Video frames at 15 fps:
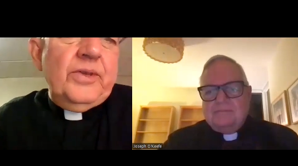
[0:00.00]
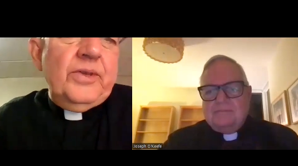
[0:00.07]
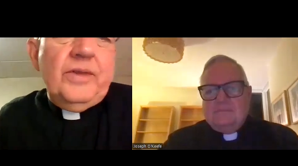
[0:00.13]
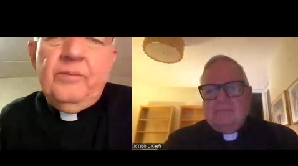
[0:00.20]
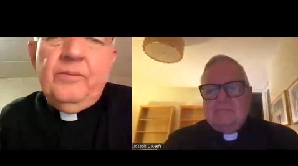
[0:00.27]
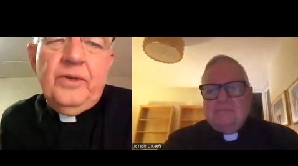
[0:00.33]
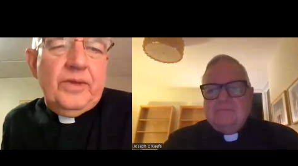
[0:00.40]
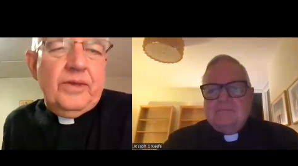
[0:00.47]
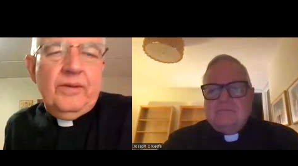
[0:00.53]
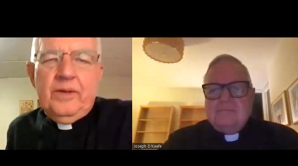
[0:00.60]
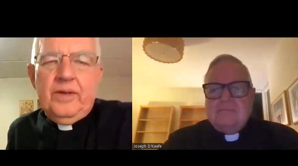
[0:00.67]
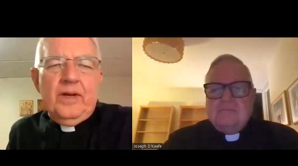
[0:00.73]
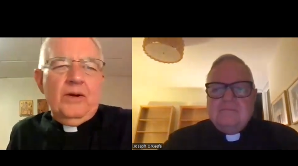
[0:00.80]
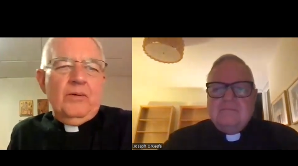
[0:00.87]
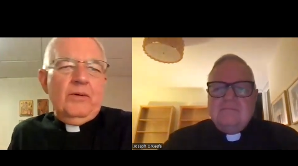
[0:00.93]
Speaker 1: with with the,
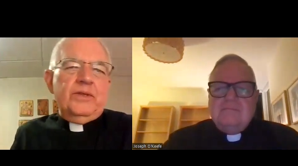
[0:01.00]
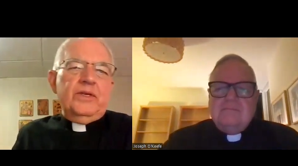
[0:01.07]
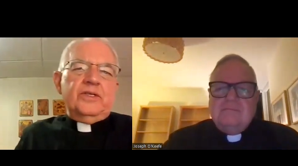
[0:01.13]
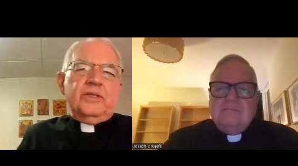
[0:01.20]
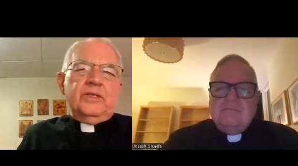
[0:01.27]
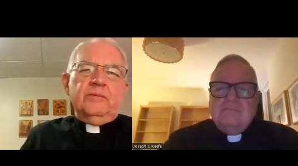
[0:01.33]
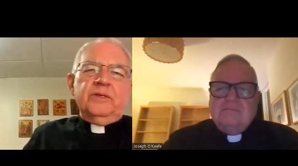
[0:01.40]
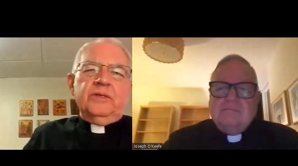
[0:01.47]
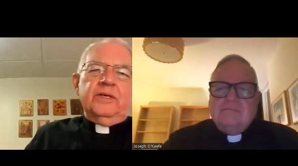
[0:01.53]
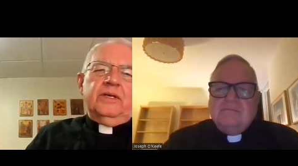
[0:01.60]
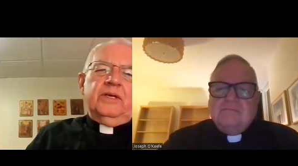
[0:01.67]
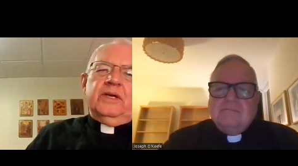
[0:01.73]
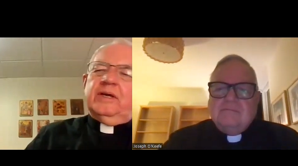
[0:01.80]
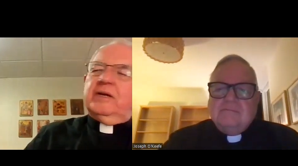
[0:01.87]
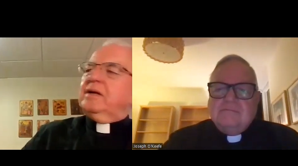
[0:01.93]
you know with this with
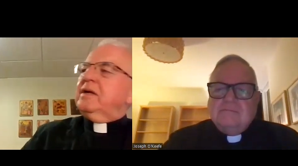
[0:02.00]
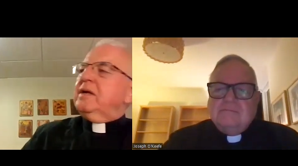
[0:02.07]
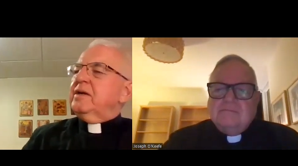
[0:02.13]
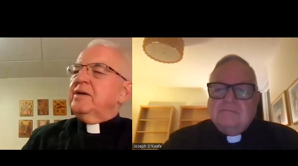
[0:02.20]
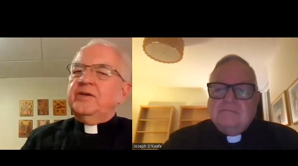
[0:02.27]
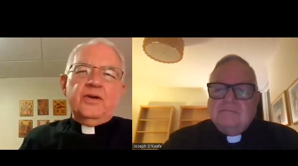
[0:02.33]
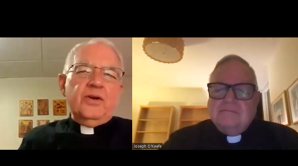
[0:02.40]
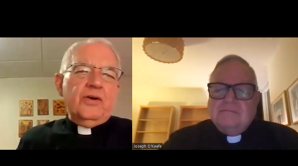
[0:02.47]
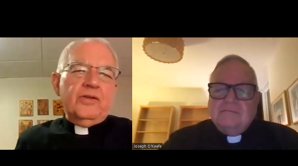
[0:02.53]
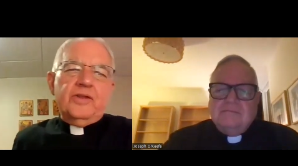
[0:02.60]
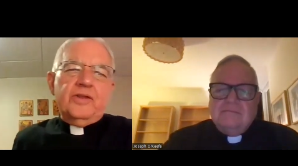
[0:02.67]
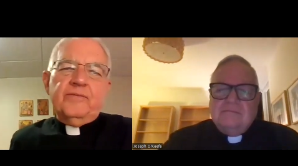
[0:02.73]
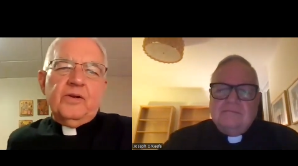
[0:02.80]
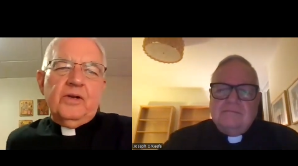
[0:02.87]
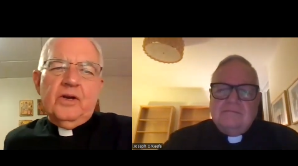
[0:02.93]
the uh,
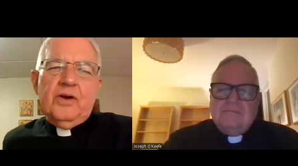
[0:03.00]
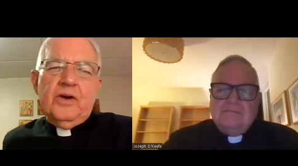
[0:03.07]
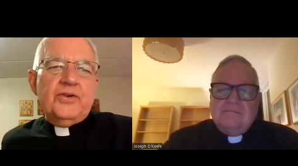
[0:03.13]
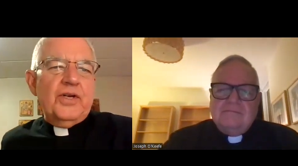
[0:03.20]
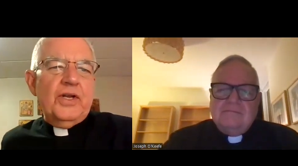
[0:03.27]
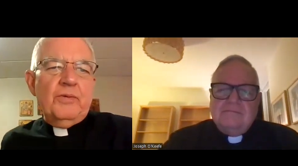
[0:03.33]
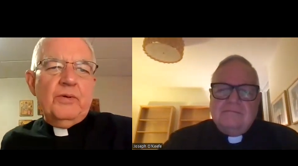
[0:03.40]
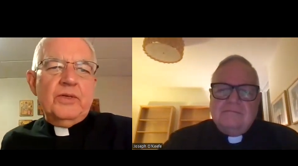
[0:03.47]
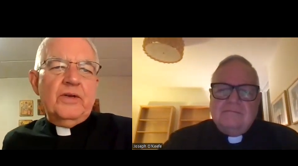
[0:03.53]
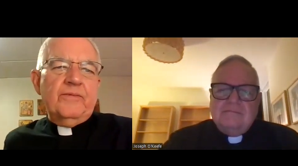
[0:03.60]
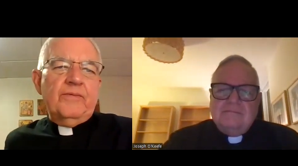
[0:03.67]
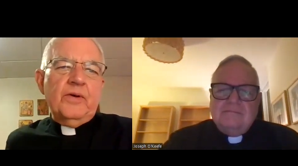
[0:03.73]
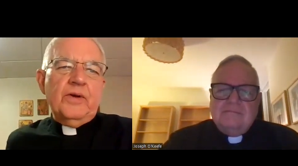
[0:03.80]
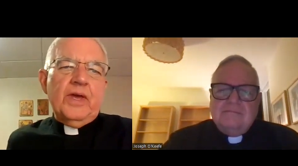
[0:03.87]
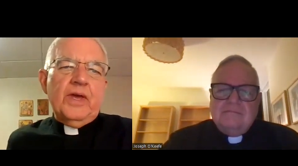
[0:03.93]
dearth of clergy with
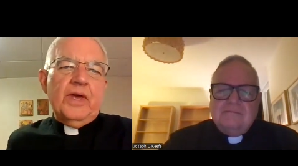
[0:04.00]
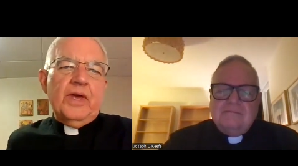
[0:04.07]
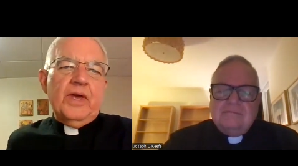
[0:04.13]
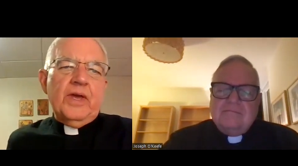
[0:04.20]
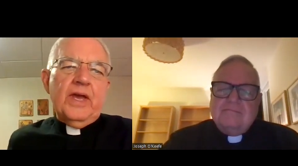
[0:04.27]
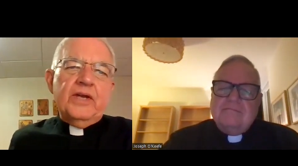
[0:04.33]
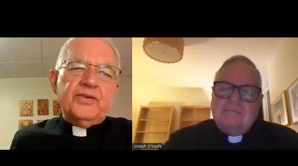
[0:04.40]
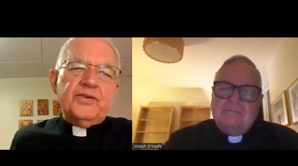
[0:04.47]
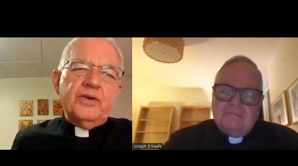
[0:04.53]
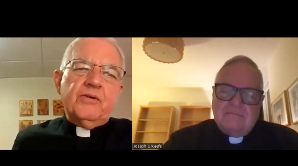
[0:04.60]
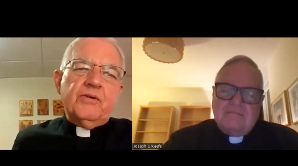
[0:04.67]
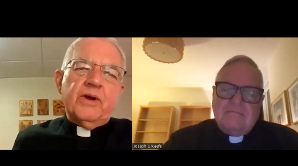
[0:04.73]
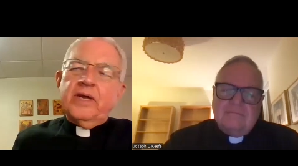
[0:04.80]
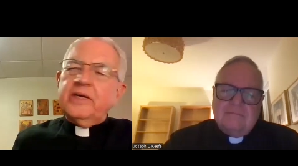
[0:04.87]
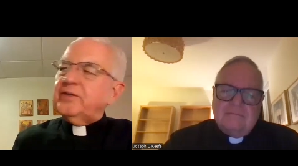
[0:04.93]
the vocation
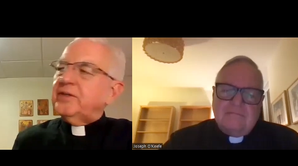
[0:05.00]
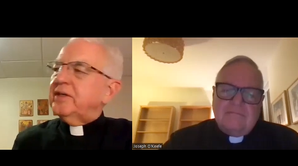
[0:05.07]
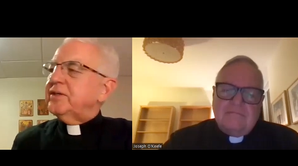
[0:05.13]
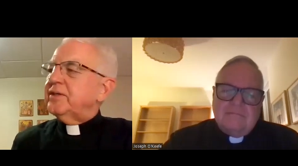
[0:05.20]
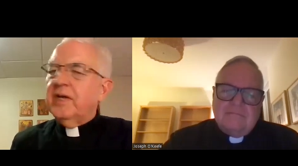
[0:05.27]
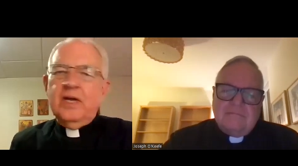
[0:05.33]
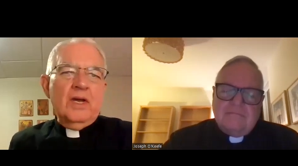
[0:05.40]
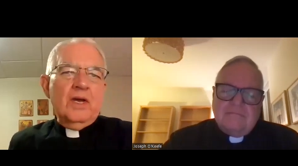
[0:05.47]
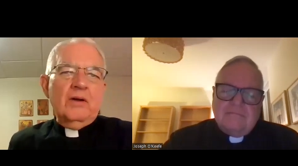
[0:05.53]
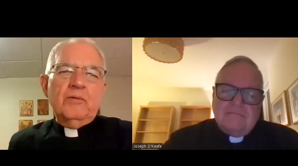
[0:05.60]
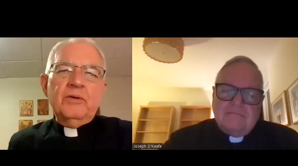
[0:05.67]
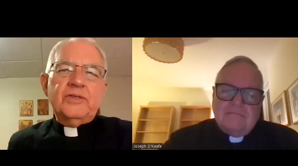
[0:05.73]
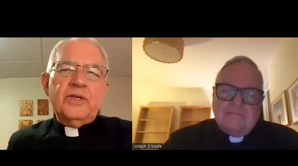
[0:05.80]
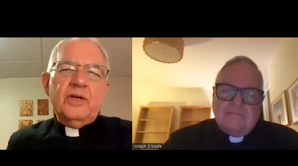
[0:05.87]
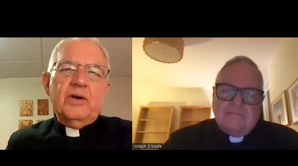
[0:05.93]
crisis
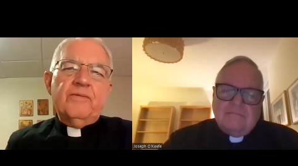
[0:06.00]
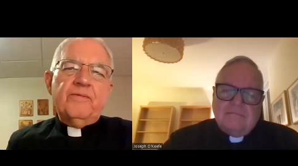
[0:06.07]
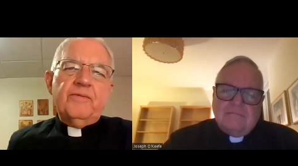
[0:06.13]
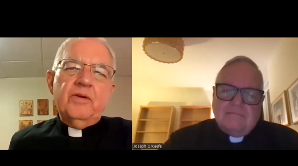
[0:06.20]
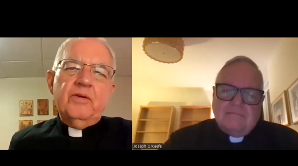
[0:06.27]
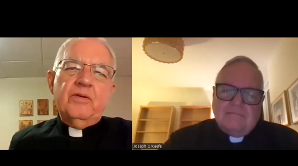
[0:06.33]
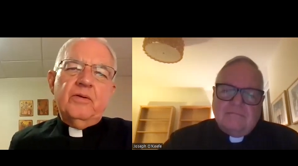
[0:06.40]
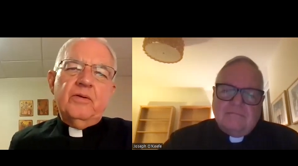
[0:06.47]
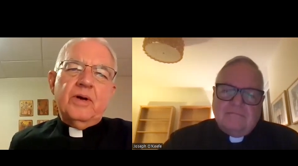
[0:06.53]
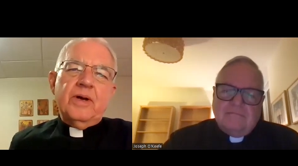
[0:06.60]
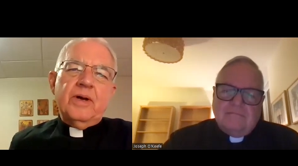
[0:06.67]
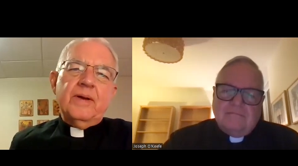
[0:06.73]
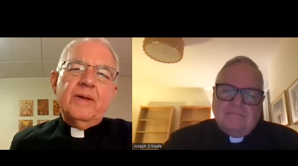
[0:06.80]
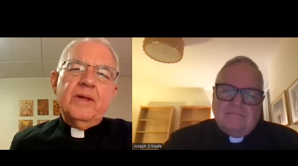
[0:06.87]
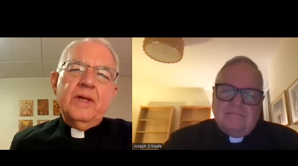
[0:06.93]
with so few
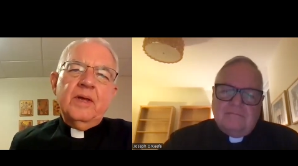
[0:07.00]
uh,